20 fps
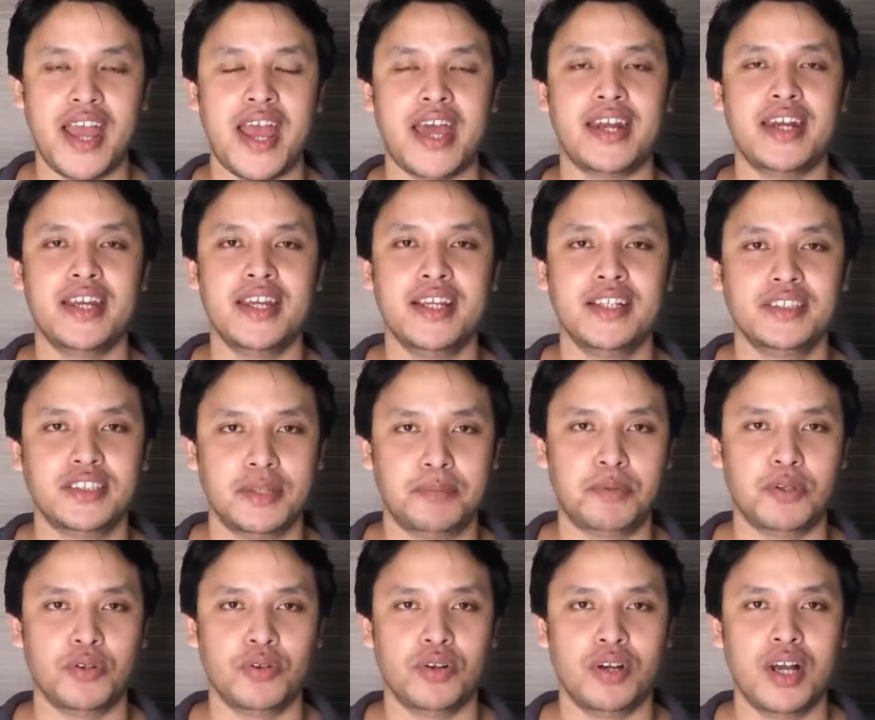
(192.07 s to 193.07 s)
and the
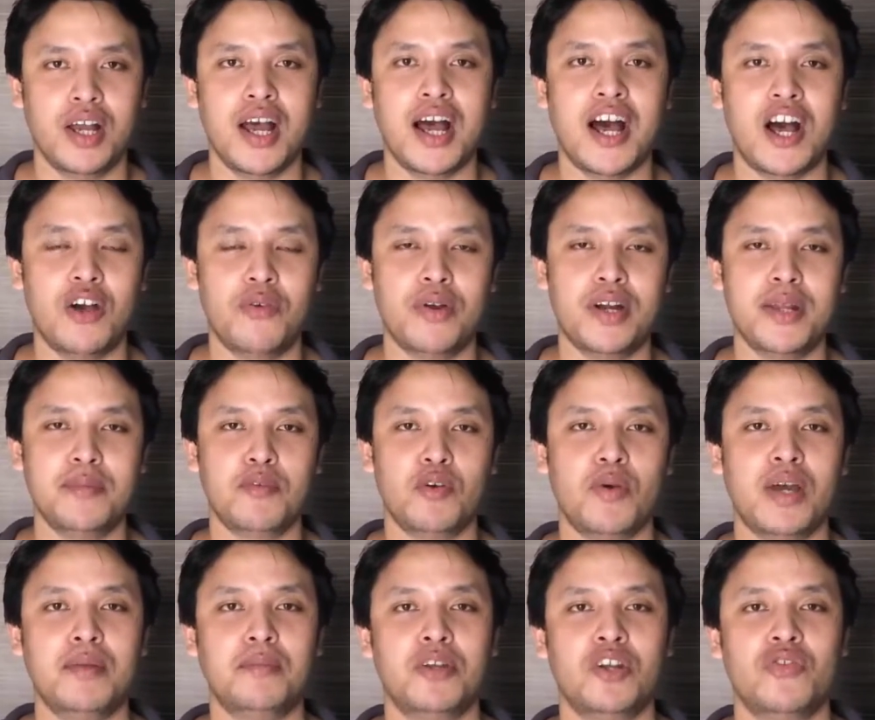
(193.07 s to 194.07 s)
GPU. However, the
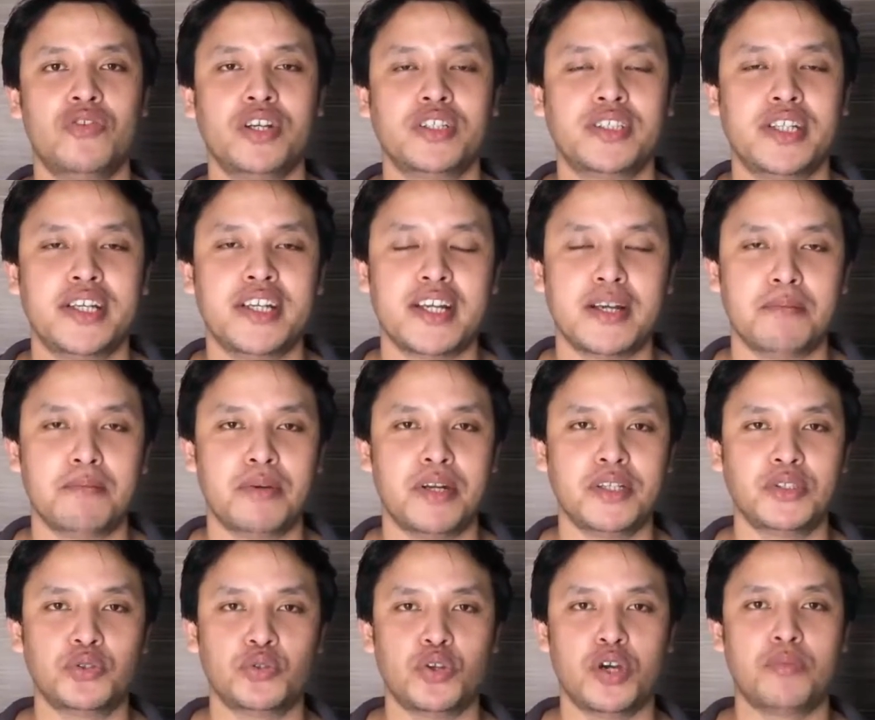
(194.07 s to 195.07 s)
mobile manufacturing
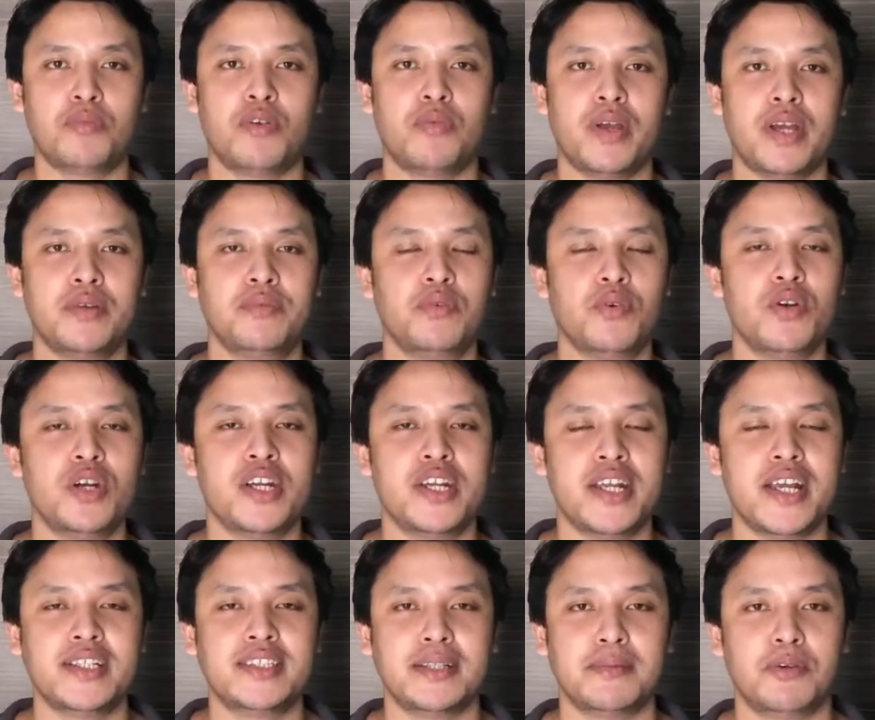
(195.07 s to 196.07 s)
companies do not provide full
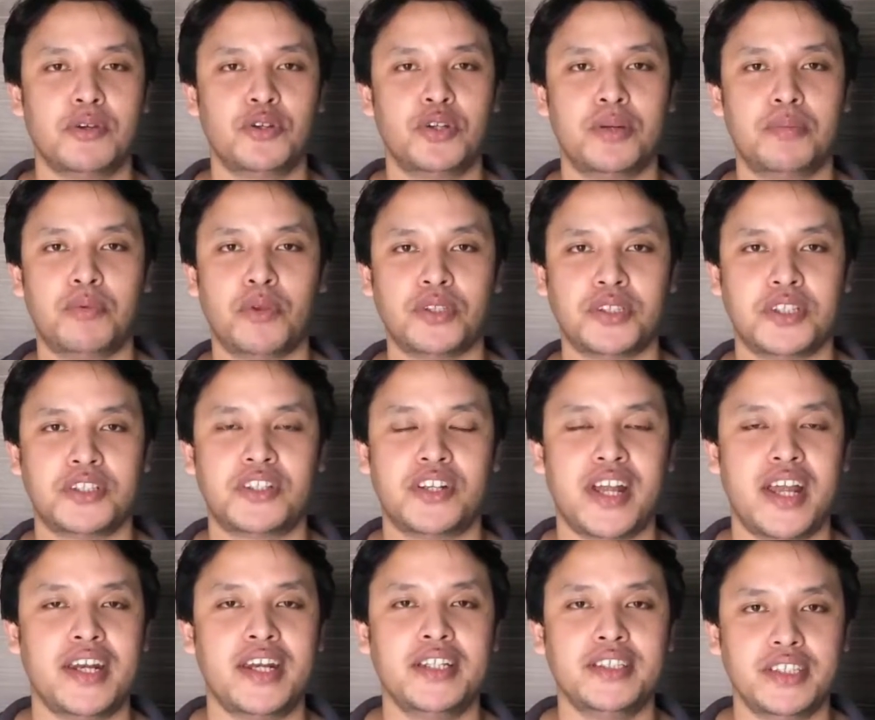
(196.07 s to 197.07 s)
details about their
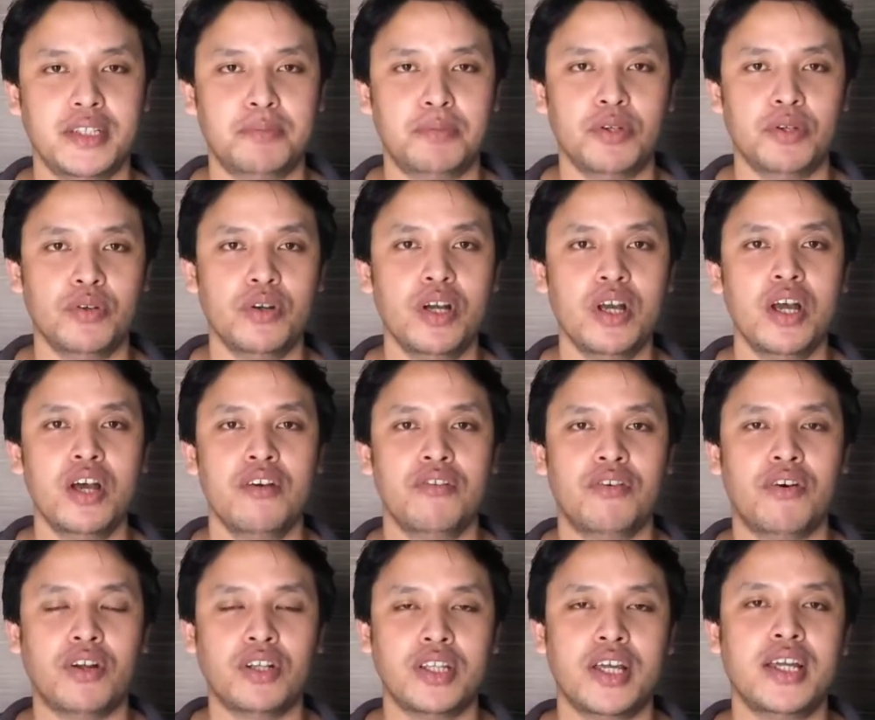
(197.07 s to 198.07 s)
processor and the GPU.
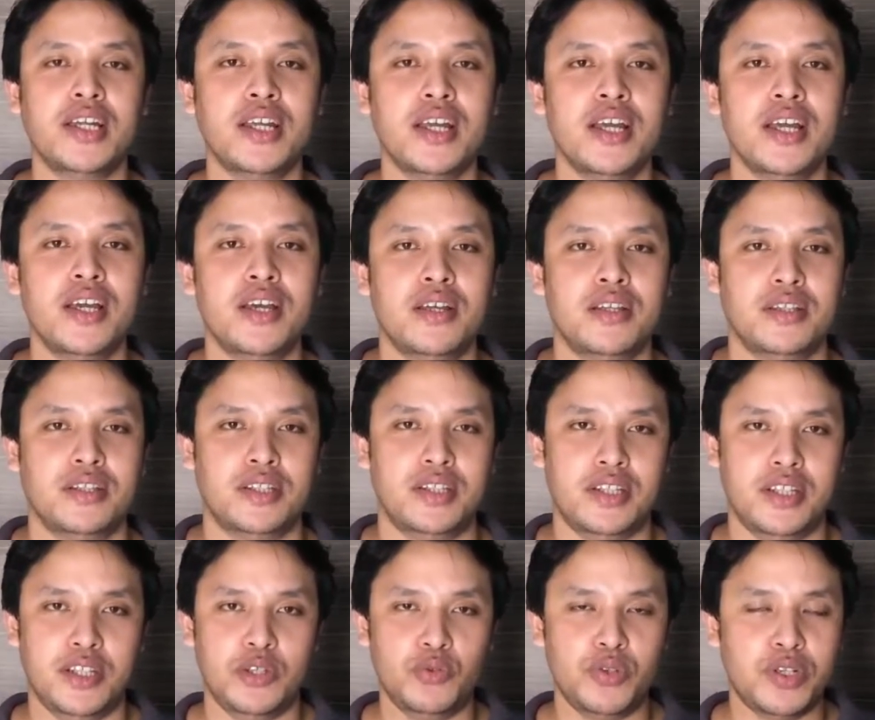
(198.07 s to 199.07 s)
For that,
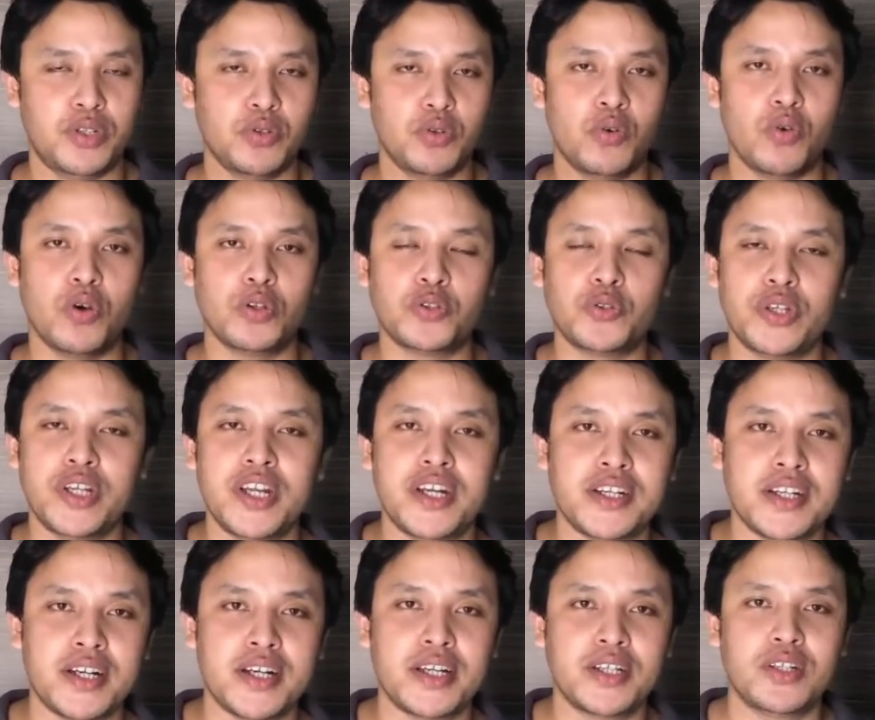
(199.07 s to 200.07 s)
you need to go to the
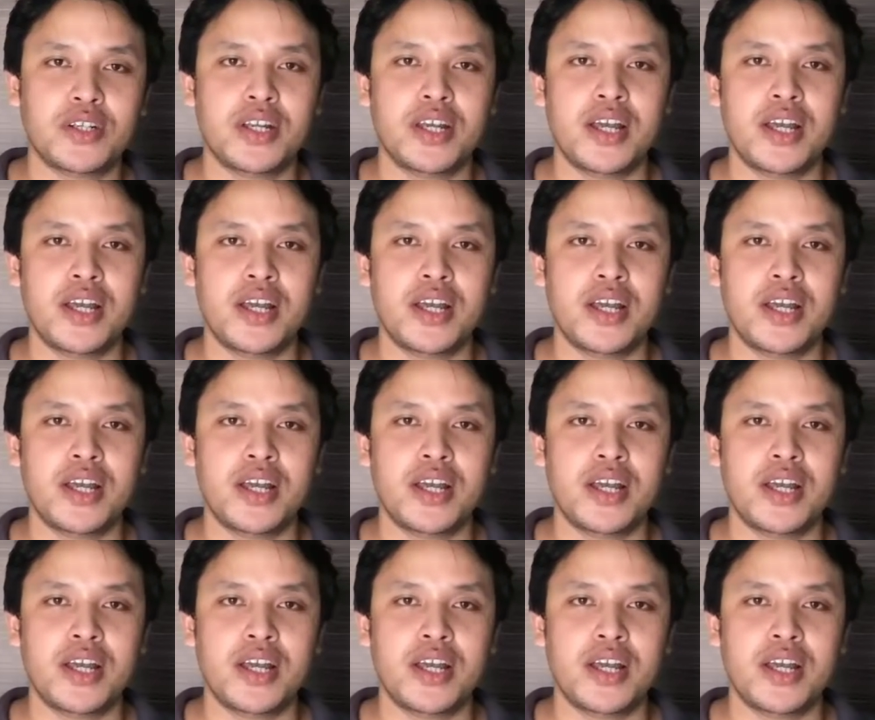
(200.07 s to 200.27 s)
internet